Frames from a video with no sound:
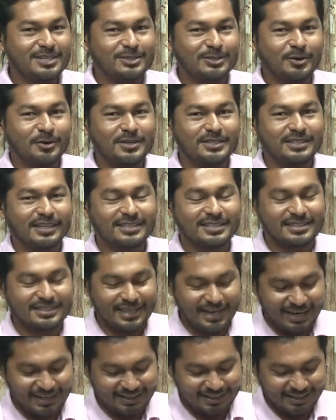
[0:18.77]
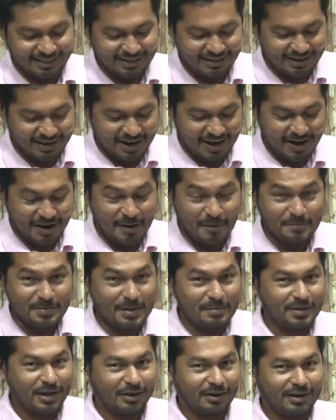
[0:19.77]
So it's exciting. Um,
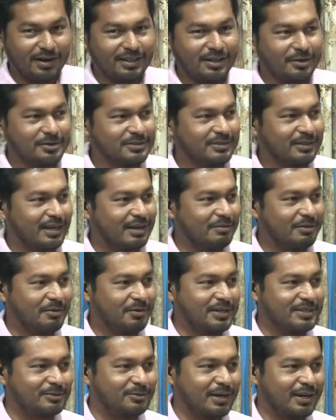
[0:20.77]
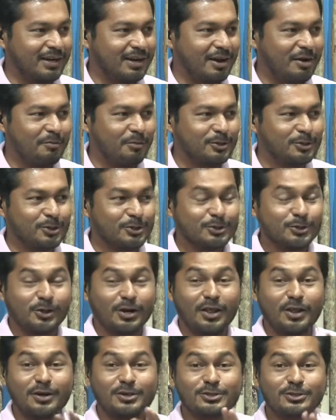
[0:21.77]
I'm not going to announce the giveaways right now, but just know
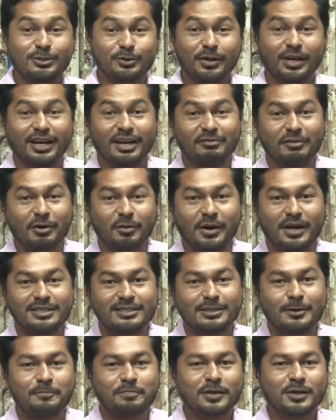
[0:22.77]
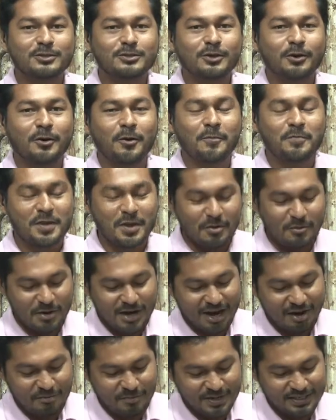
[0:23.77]
that there's three giveaways. So we
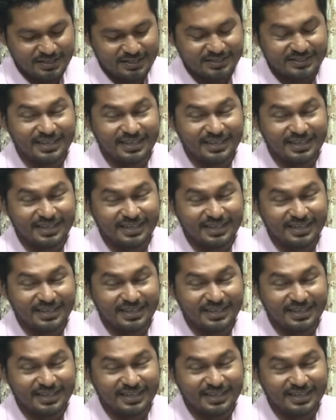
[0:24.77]
have Mrs.